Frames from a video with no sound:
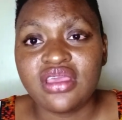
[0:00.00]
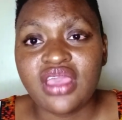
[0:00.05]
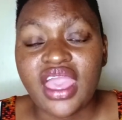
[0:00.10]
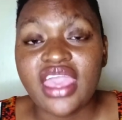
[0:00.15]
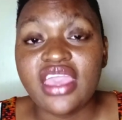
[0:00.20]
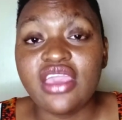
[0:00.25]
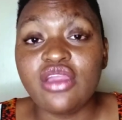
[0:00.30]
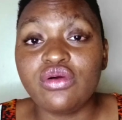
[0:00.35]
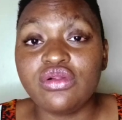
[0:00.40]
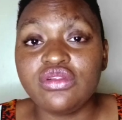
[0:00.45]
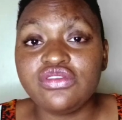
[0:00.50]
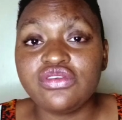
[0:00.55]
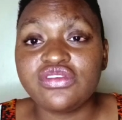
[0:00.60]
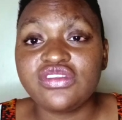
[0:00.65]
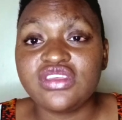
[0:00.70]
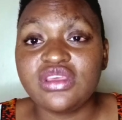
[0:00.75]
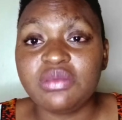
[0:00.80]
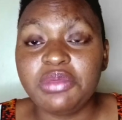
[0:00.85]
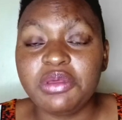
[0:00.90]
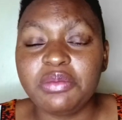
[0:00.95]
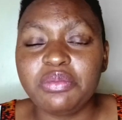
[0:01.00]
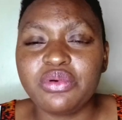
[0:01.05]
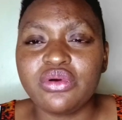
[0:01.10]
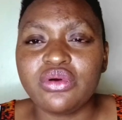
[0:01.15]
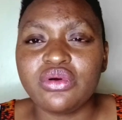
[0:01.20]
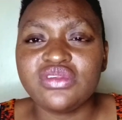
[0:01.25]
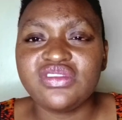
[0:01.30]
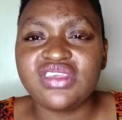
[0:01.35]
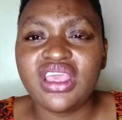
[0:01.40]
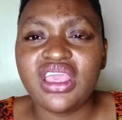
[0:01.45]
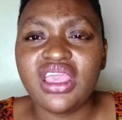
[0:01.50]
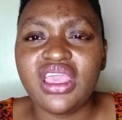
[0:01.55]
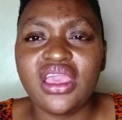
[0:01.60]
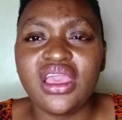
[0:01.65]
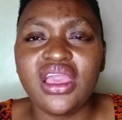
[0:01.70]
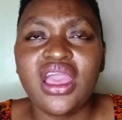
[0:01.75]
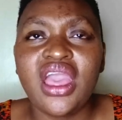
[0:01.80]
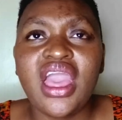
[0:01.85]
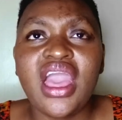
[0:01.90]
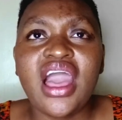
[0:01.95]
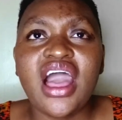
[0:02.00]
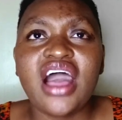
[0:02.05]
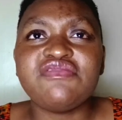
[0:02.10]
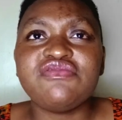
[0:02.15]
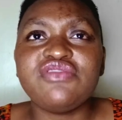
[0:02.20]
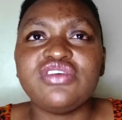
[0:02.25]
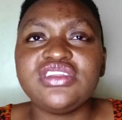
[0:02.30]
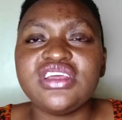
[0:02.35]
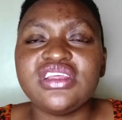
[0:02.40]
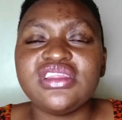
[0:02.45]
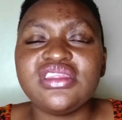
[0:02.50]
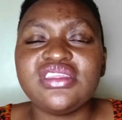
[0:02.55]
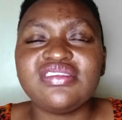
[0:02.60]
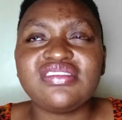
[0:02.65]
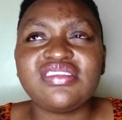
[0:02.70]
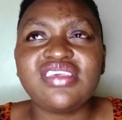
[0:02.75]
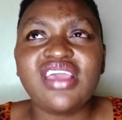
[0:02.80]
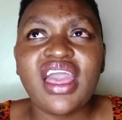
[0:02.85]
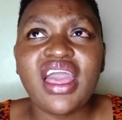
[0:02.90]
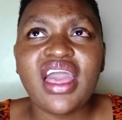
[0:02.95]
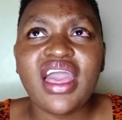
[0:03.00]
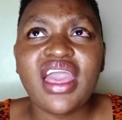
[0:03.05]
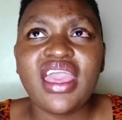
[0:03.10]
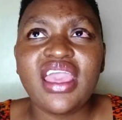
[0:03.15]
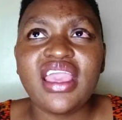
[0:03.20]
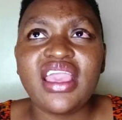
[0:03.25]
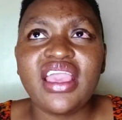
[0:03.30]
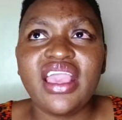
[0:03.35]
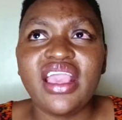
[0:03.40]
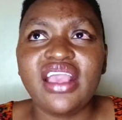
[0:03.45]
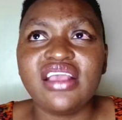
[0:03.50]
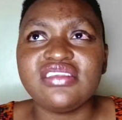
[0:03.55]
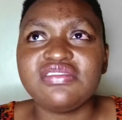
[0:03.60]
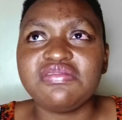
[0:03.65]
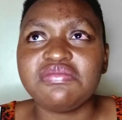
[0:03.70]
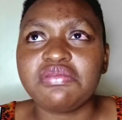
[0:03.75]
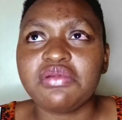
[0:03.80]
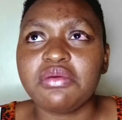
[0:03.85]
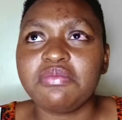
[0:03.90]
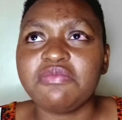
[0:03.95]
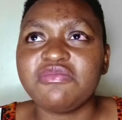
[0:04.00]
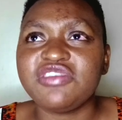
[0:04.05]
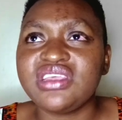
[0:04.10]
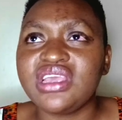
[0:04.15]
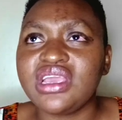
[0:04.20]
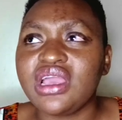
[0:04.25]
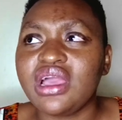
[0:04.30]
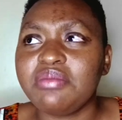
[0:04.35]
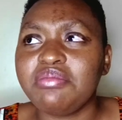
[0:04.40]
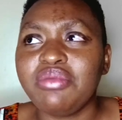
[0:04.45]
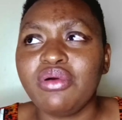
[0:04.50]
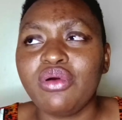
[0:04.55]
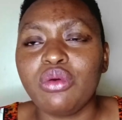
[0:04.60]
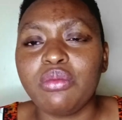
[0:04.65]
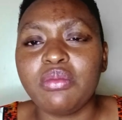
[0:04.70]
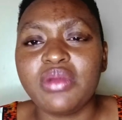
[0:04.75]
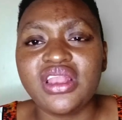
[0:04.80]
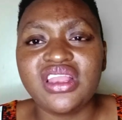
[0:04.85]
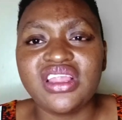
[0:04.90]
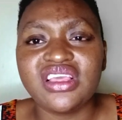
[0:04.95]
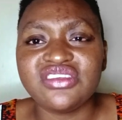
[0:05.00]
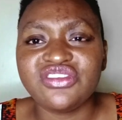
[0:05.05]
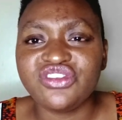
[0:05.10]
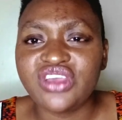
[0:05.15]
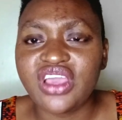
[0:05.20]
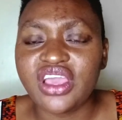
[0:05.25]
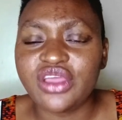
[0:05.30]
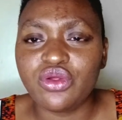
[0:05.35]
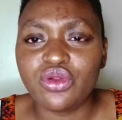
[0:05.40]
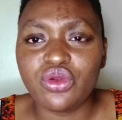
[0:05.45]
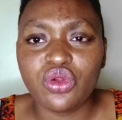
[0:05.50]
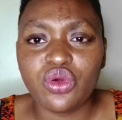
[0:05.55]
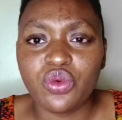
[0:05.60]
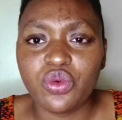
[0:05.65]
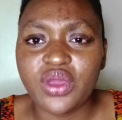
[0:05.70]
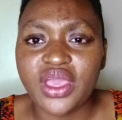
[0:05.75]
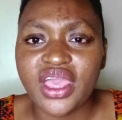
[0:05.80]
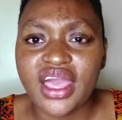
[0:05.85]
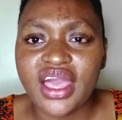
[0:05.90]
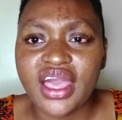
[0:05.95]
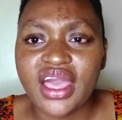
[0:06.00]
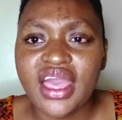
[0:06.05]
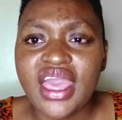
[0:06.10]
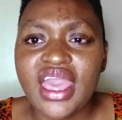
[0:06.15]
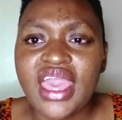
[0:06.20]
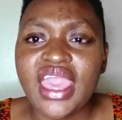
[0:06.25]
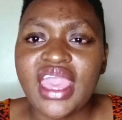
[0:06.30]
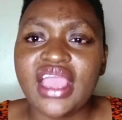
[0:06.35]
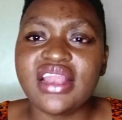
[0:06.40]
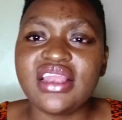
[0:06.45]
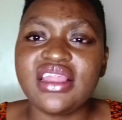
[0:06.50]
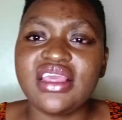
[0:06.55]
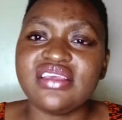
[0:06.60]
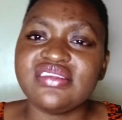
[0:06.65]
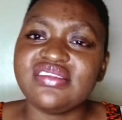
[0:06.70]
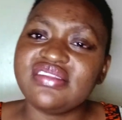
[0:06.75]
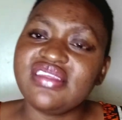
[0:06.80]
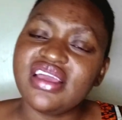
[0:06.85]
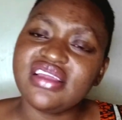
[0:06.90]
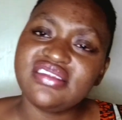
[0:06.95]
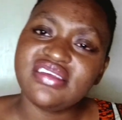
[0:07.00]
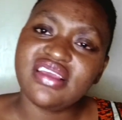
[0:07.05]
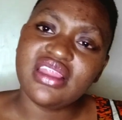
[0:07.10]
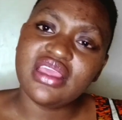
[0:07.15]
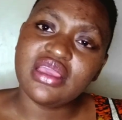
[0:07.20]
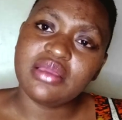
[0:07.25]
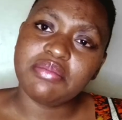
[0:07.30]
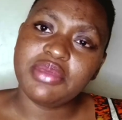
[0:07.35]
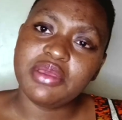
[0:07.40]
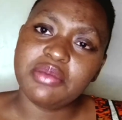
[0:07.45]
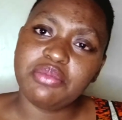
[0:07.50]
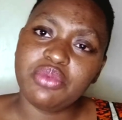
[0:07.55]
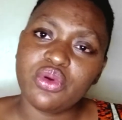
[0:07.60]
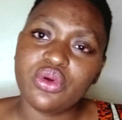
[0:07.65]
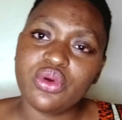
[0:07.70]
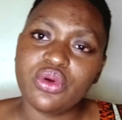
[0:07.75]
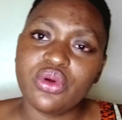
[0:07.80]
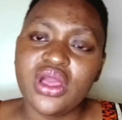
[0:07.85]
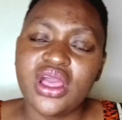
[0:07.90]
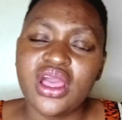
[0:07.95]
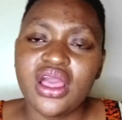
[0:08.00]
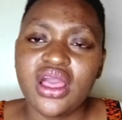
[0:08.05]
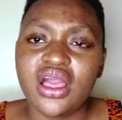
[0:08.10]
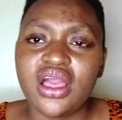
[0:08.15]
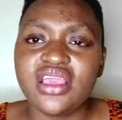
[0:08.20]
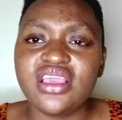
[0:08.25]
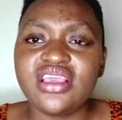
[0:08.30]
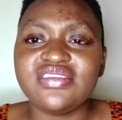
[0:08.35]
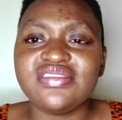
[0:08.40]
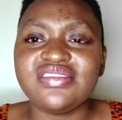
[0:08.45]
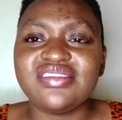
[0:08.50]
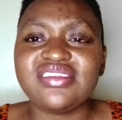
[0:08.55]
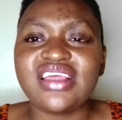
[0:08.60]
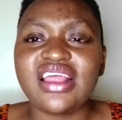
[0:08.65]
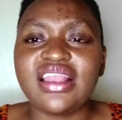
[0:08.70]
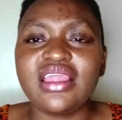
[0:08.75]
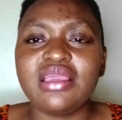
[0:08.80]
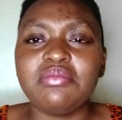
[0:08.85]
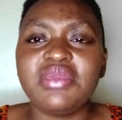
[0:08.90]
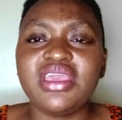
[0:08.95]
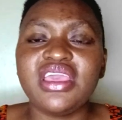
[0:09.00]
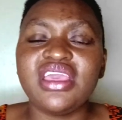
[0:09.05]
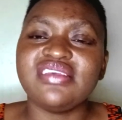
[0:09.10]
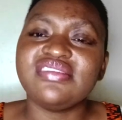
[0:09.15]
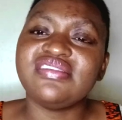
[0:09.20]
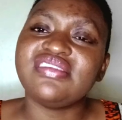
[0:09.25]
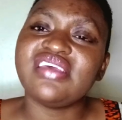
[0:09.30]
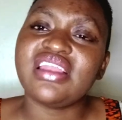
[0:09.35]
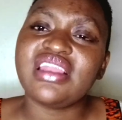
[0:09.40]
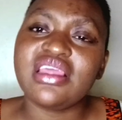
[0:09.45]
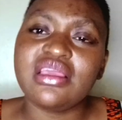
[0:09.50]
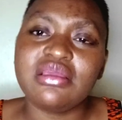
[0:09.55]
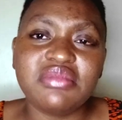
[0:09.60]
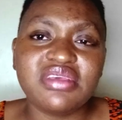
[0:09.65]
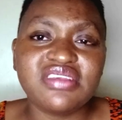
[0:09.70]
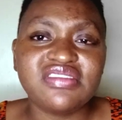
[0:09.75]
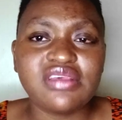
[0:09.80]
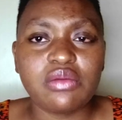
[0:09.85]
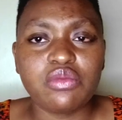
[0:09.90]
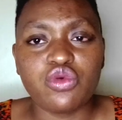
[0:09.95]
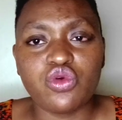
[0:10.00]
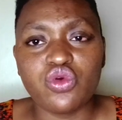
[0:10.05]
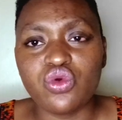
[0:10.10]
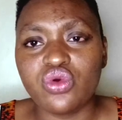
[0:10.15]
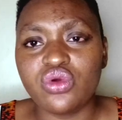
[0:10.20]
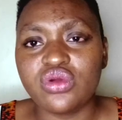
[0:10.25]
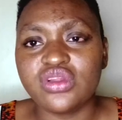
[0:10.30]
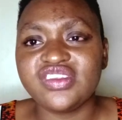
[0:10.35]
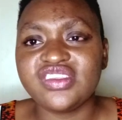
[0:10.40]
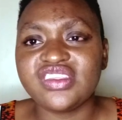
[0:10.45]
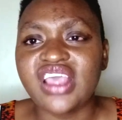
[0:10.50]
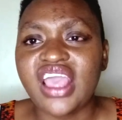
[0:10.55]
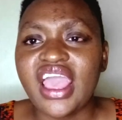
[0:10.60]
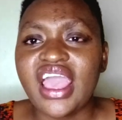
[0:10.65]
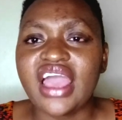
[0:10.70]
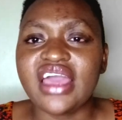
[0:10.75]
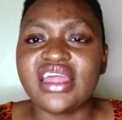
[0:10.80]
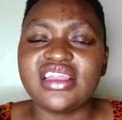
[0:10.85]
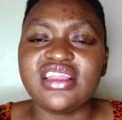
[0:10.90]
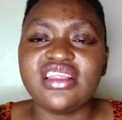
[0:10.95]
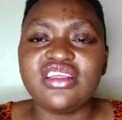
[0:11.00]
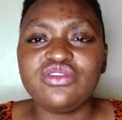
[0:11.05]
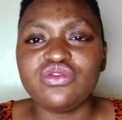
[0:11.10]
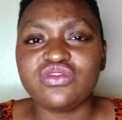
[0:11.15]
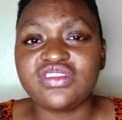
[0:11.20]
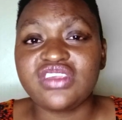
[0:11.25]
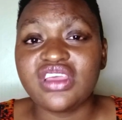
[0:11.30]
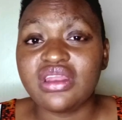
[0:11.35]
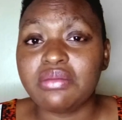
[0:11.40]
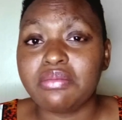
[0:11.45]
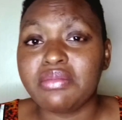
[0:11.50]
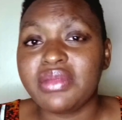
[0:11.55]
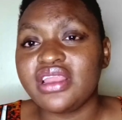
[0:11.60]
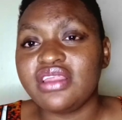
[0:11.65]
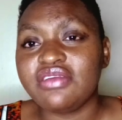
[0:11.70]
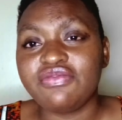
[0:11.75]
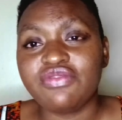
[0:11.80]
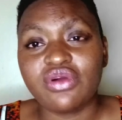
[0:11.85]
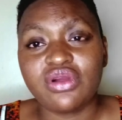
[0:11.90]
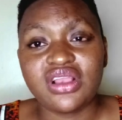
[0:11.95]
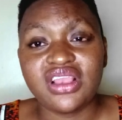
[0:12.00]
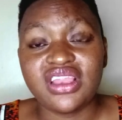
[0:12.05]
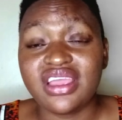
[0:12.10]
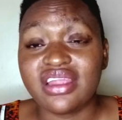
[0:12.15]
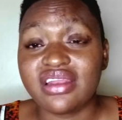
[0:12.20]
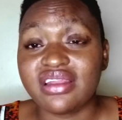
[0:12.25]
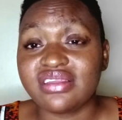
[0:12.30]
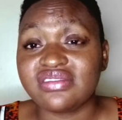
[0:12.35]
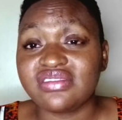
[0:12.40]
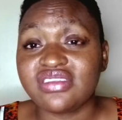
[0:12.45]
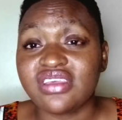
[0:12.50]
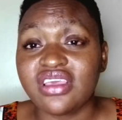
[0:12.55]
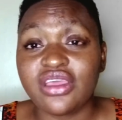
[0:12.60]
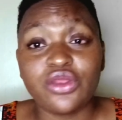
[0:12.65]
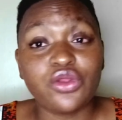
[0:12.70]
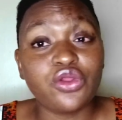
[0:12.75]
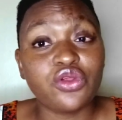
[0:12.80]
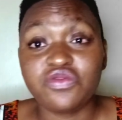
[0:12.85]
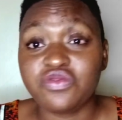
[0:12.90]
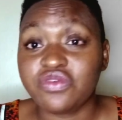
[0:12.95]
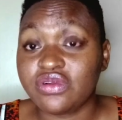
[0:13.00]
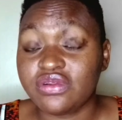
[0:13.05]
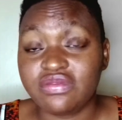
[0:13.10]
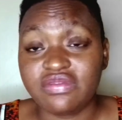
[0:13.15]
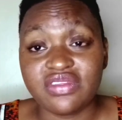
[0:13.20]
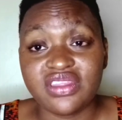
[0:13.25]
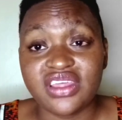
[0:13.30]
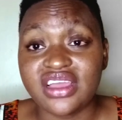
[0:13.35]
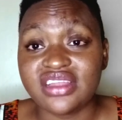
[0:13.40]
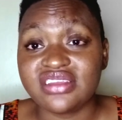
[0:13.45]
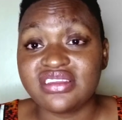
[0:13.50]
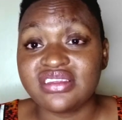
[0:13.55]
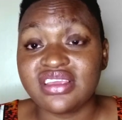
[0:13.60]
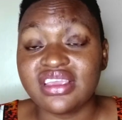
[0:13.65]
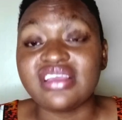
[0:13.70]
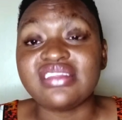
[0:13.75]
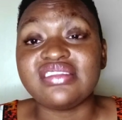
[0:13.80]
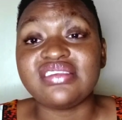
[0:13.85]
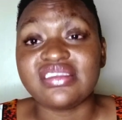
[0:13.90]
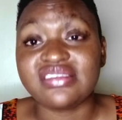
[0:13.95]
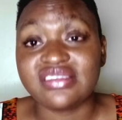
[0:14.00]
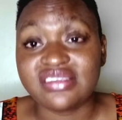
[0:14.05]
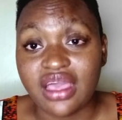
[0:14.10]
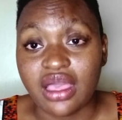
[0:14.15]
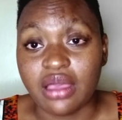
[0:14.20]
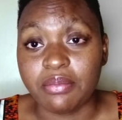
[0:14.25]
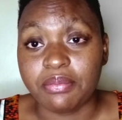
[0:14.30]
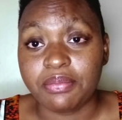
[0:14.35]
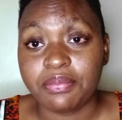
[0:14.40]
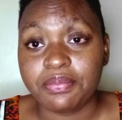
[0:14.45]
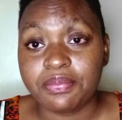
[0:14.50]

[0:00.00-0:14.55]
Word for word: I also see people saying, I've gotten this guy, he's from Singapore, Malaysia, I don't know where, and he's there telling people, uh, he's telling me he's sending me some goods and I need to send money for clearance. Don't fall for that. It's a scam.